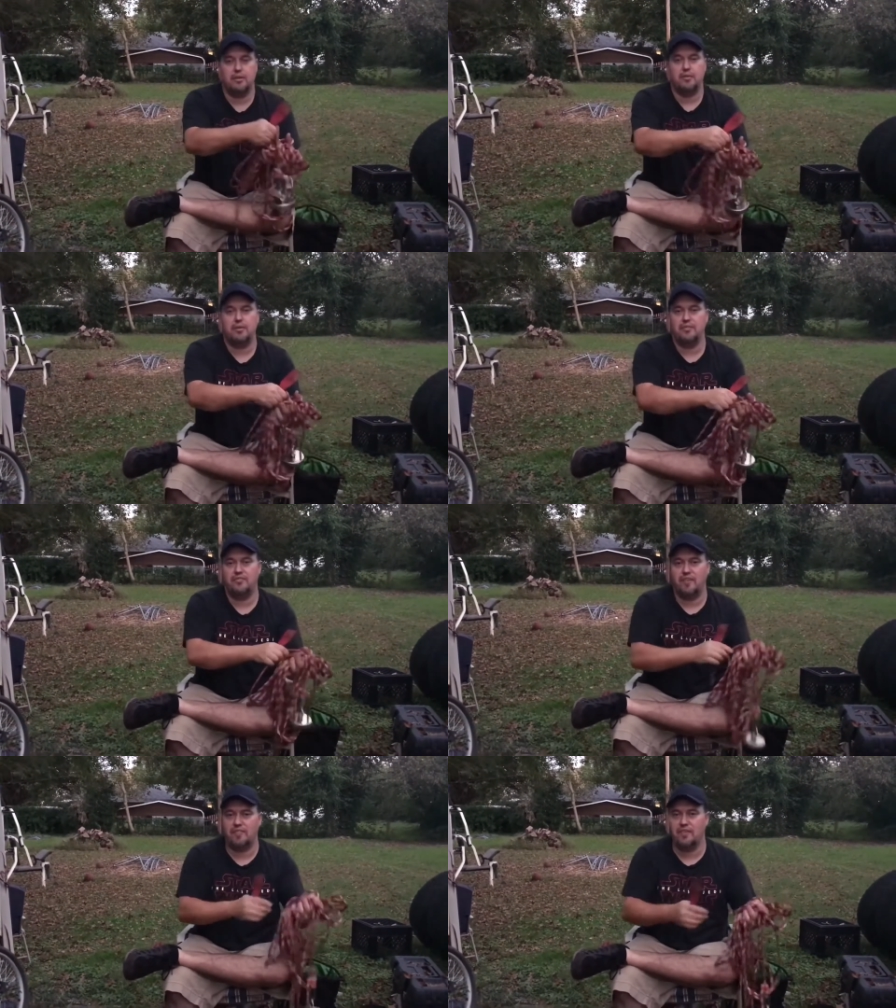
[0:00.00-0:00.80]
you know, good
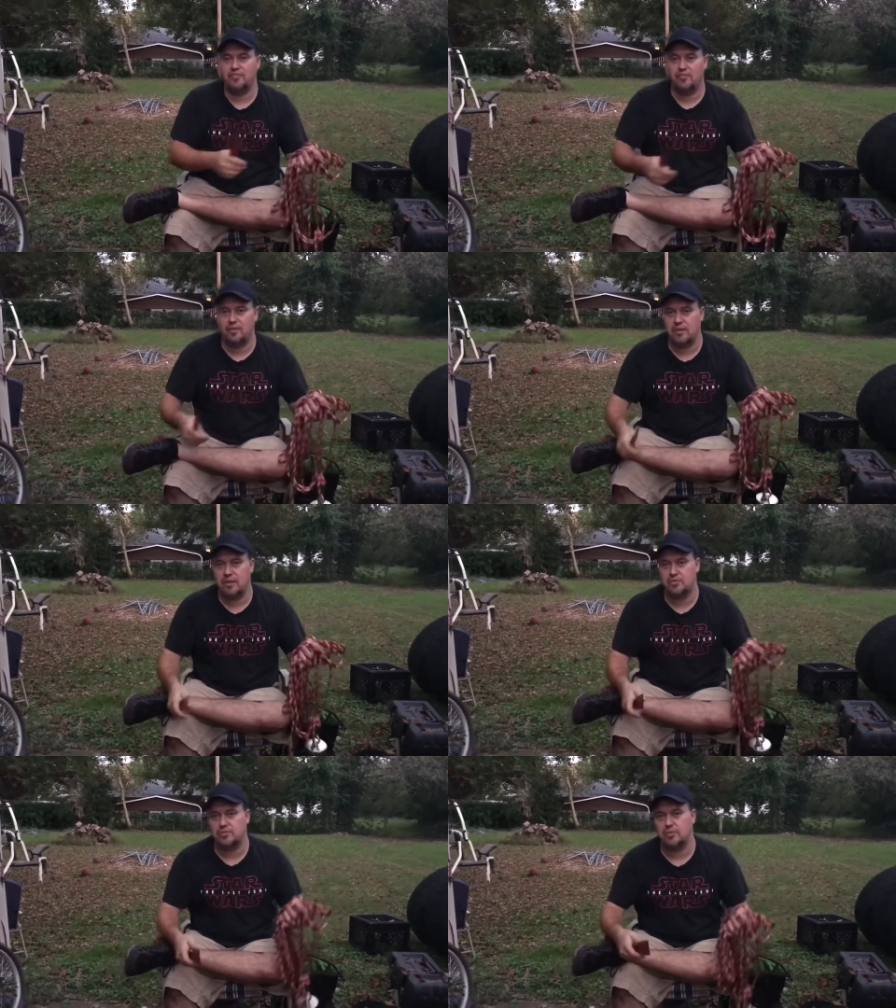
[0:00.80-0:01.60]
50
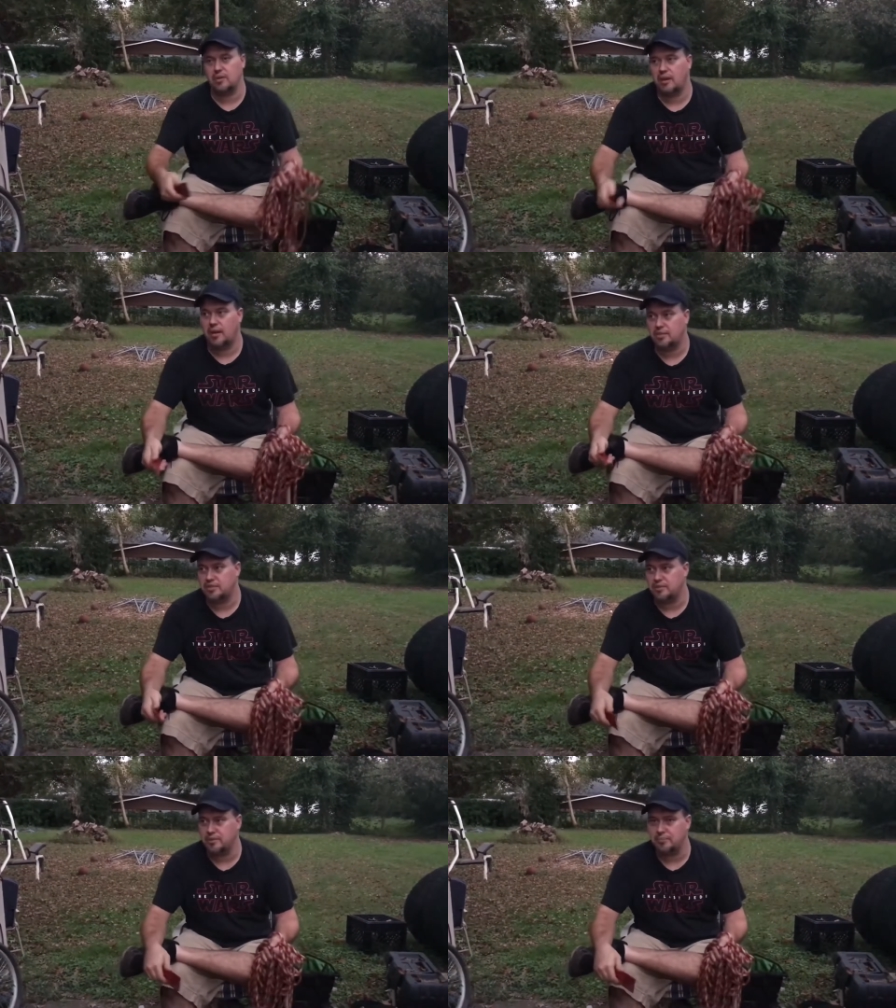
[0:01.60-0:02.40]
foot, it's going to
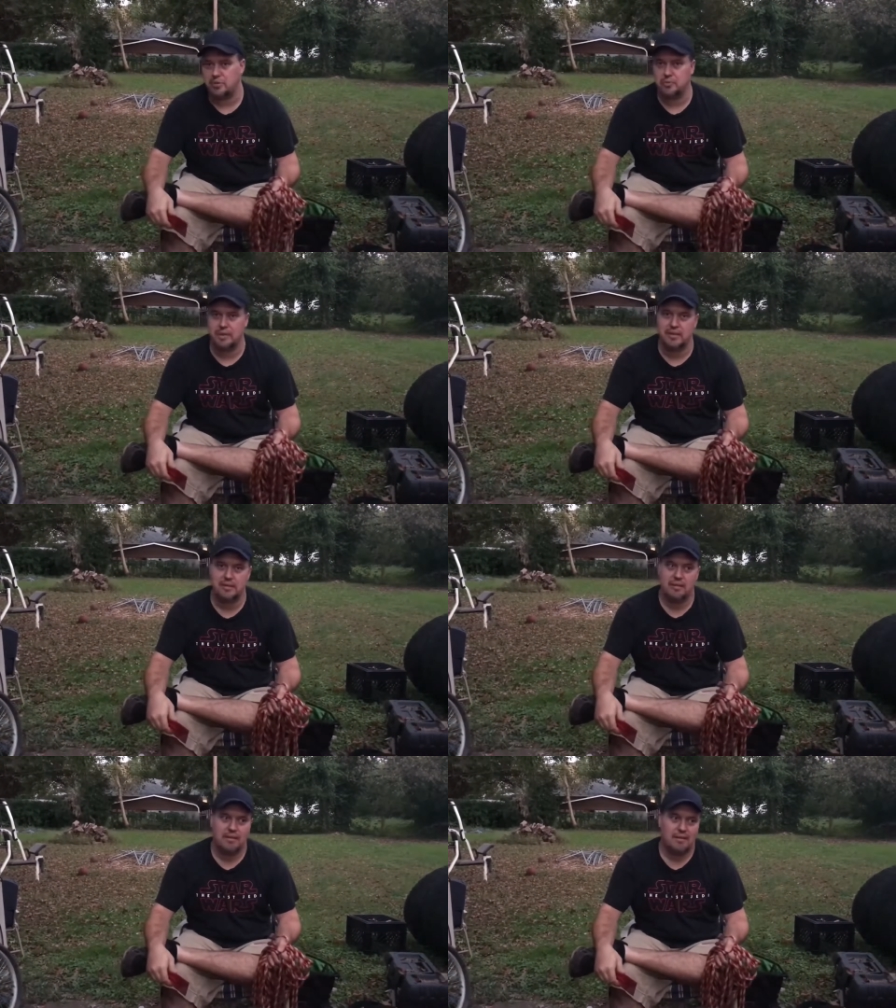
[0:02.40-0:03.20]
cost you in between
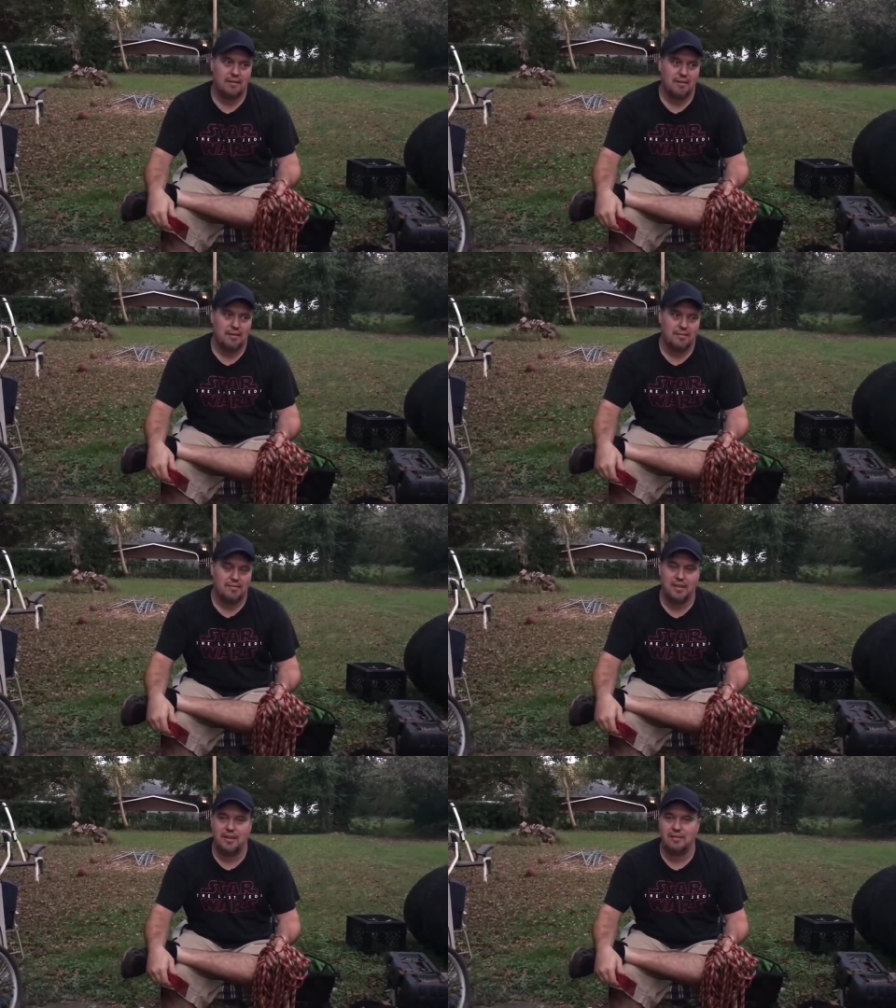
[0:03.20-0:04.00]

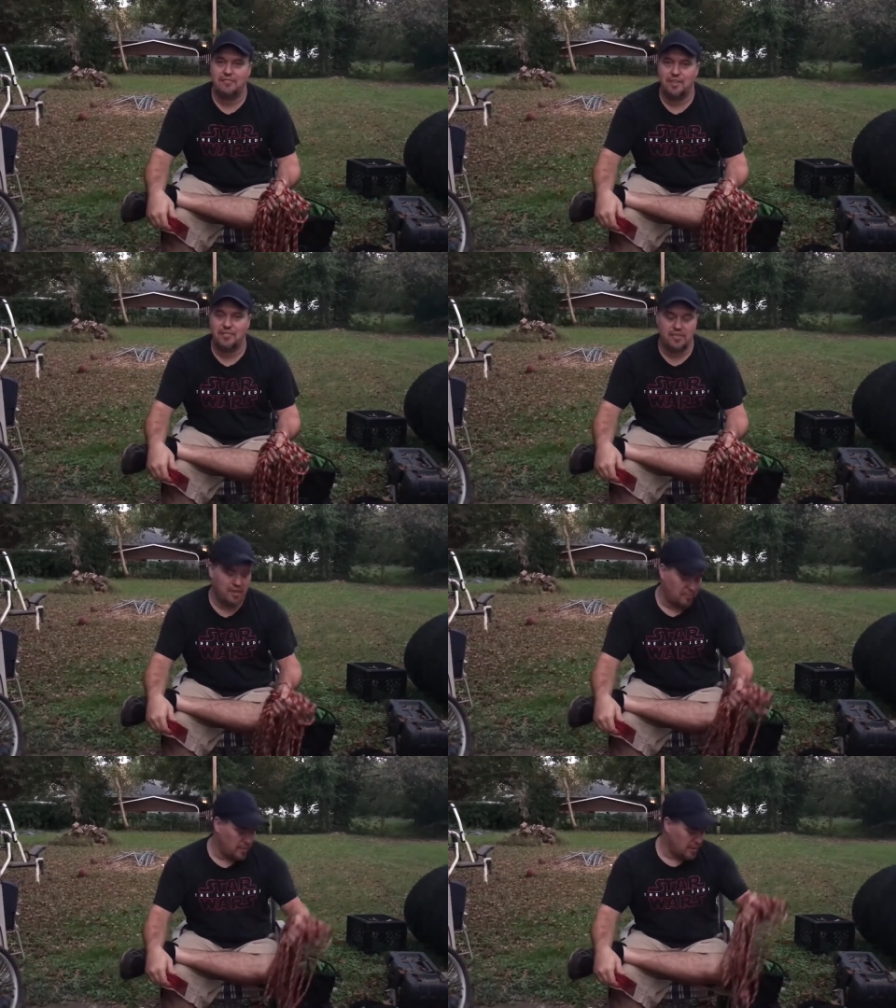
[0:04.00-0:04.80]
10 and 15